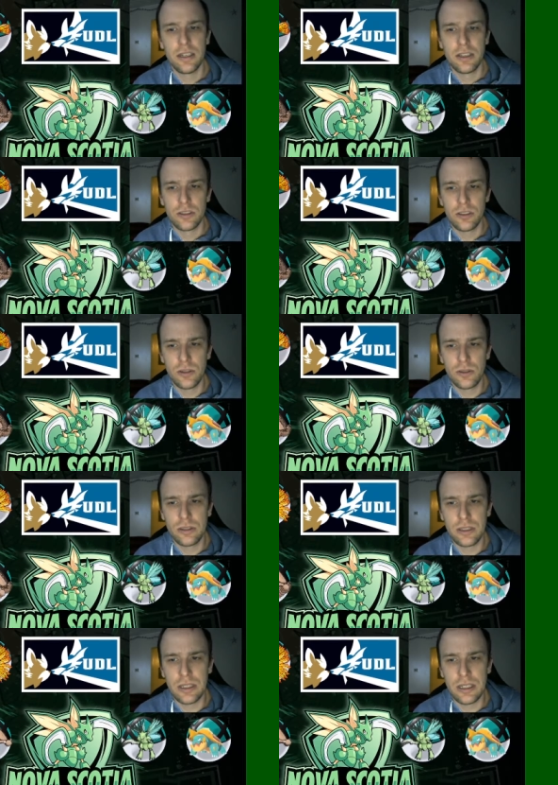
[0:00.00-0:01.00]
Don't
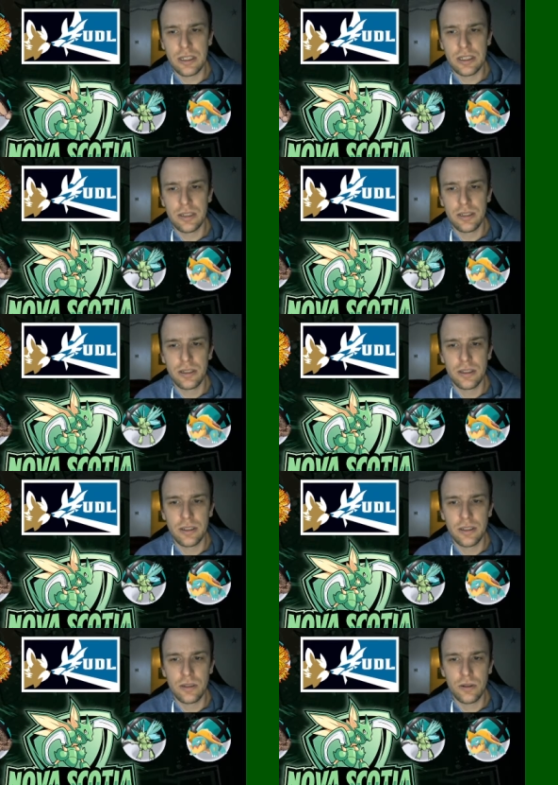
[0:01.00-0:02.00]

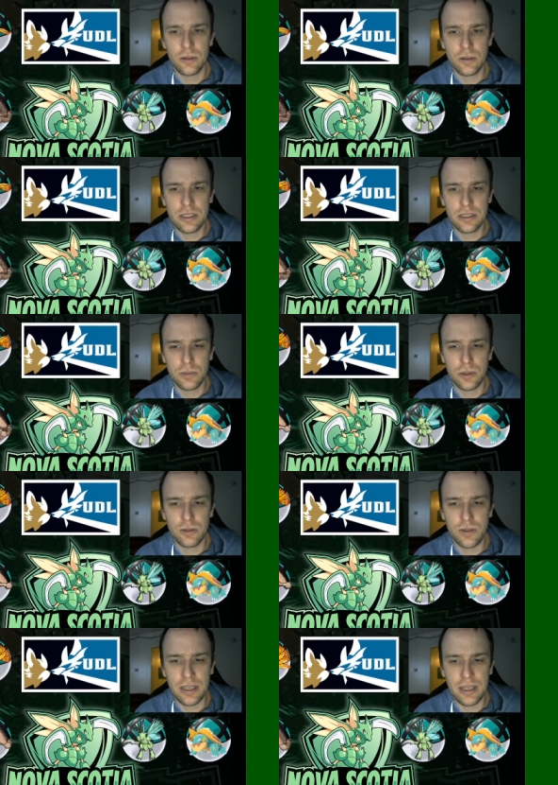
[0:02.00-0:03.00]
these move
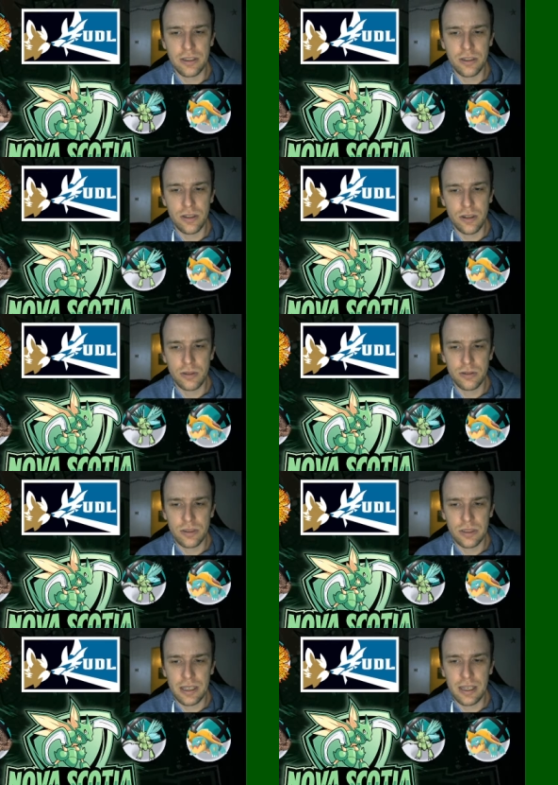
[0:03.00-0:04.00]
things, don't
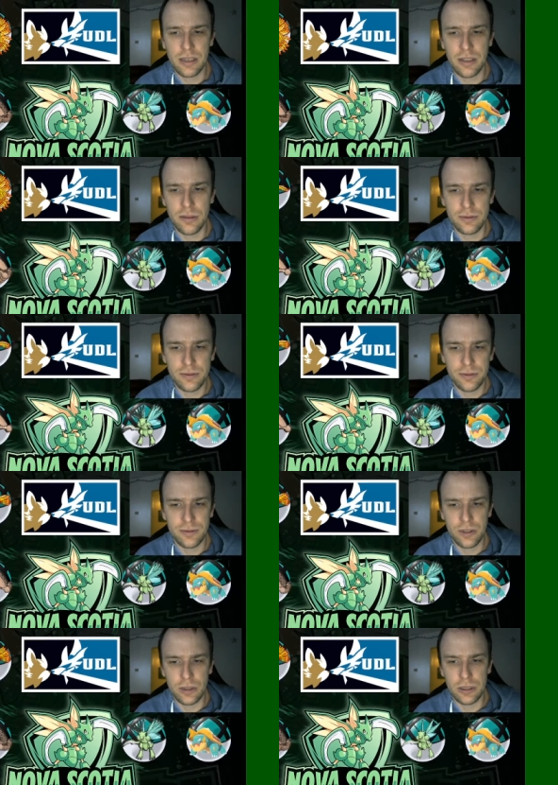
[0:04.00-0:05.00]
take them
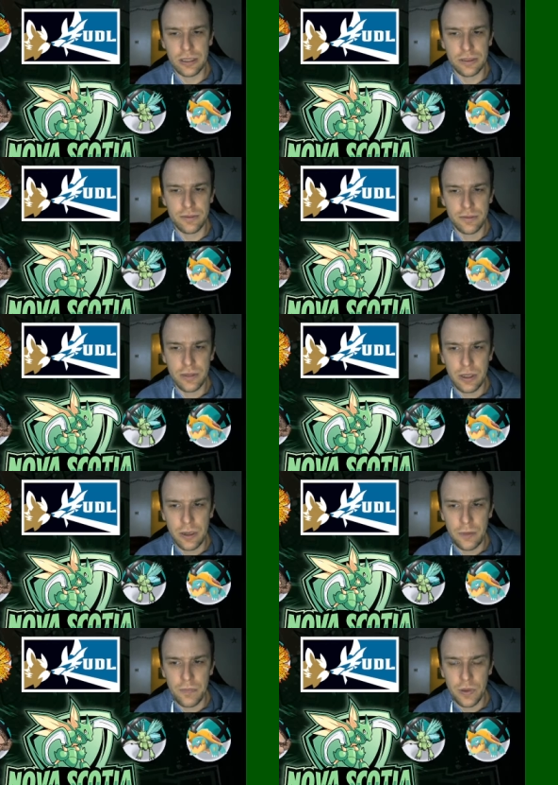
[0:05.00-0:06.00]
for
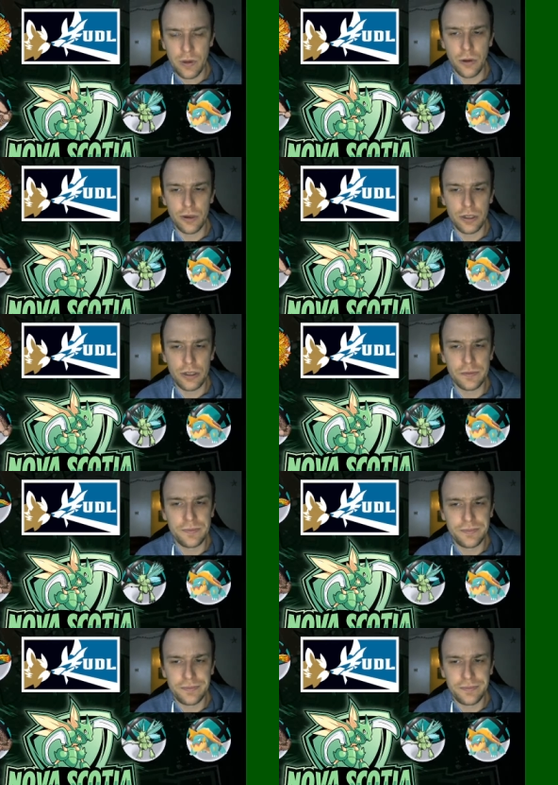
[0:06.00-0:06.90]
total,